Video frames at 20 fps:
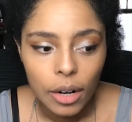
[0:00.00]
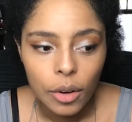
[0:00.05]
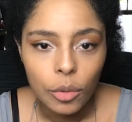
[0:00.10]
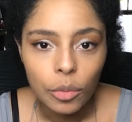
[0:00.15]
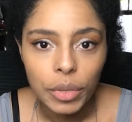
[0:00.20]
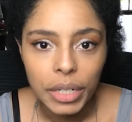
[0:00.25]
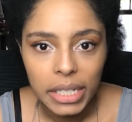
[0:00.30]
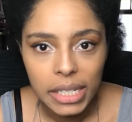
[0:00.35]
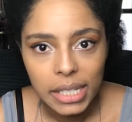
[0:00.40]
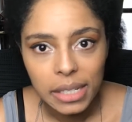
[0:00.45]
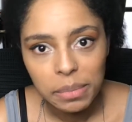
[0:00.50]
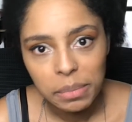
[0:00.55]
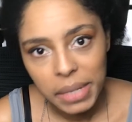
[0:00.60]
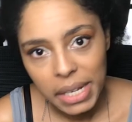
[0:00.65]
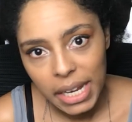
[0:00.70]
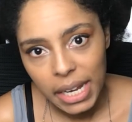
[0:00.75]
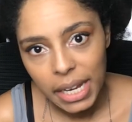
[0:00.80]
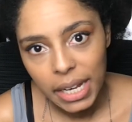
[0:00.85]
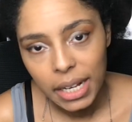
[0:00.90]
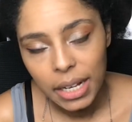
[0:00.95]
Reason
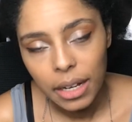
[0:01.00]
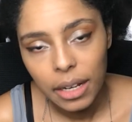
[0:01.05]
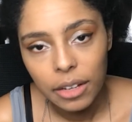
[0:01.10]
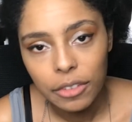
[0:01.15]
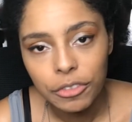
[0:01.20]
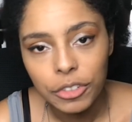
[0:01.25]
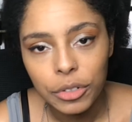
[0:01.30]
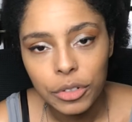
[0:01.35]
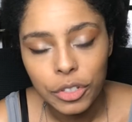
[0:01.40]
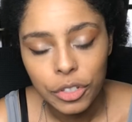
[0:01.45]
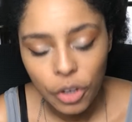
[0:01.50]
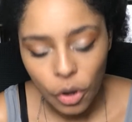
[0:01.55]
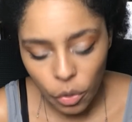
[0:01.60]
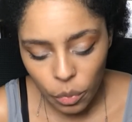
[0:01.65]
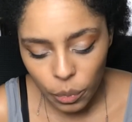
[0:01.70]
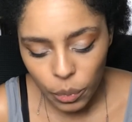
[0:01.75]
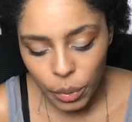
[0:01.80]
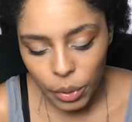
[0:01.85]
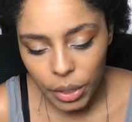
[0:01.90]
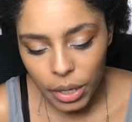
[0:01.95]
being, if you
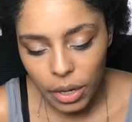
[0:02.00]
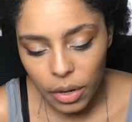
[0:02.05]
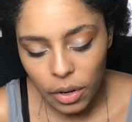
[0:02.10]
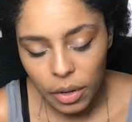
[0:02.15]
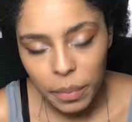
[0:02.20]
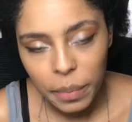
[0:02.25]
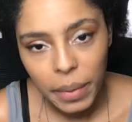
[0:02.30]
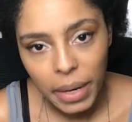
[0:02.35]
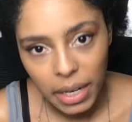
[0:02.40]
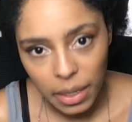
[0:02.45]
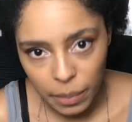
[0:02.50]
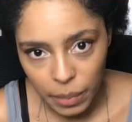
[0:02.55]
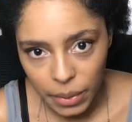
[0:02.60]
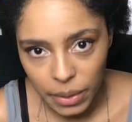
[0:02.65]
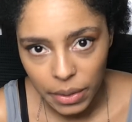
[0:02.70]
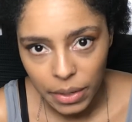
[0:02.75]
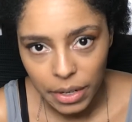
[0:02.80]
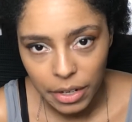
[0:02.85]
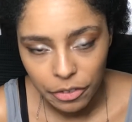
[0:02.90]
don't put it on paper,